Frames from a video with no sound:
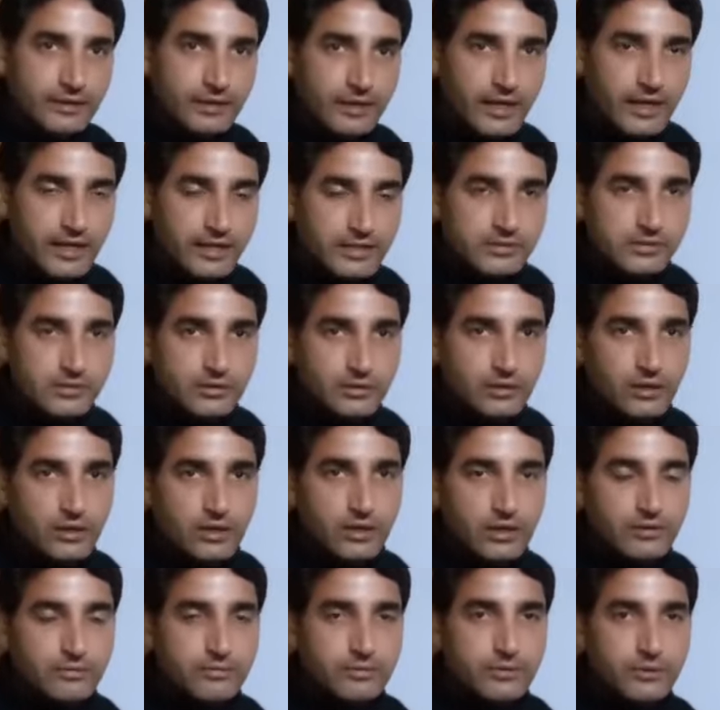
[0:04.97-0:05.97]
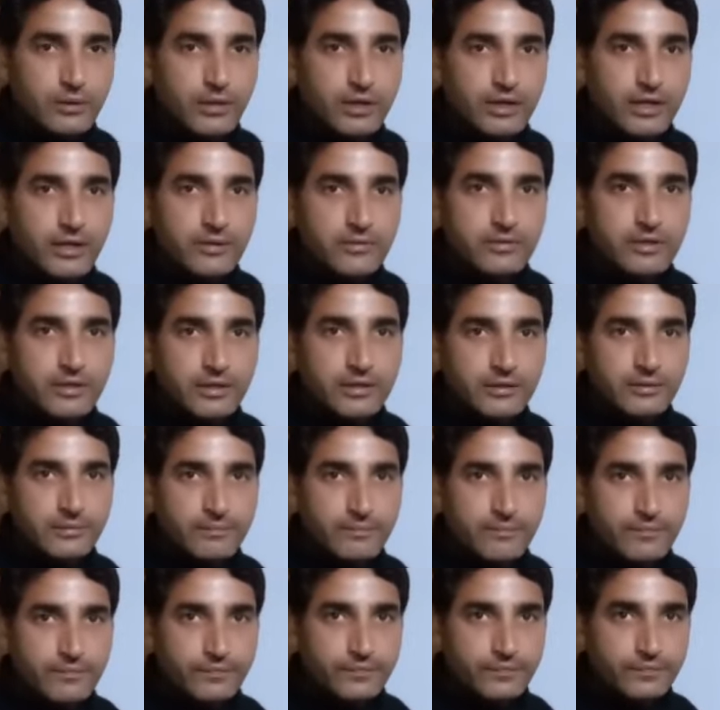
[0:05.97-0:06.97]
As all of you are aware
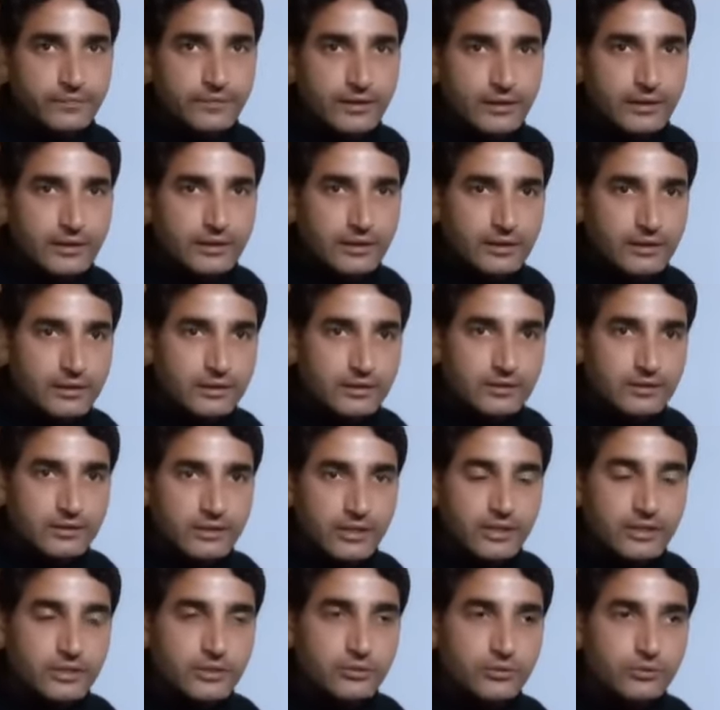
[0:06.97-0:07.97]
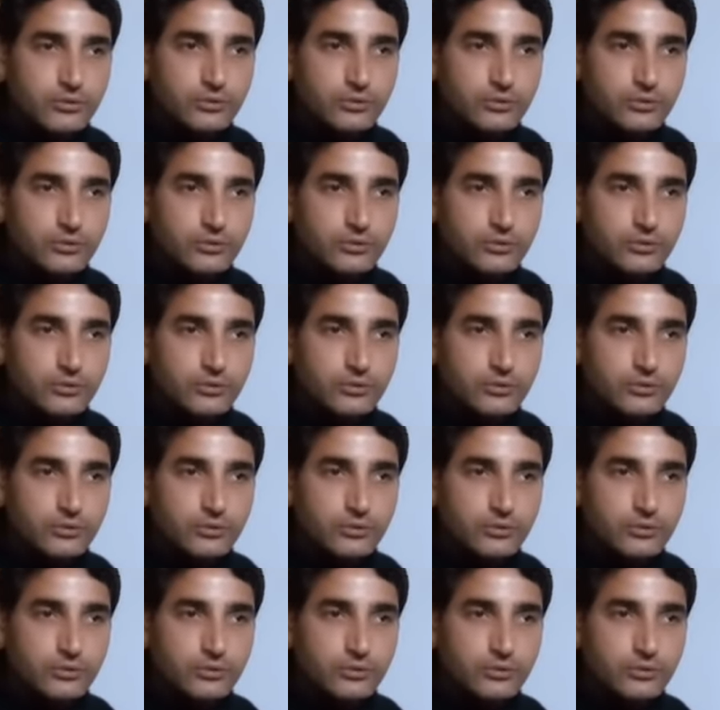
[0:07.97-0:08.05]
that due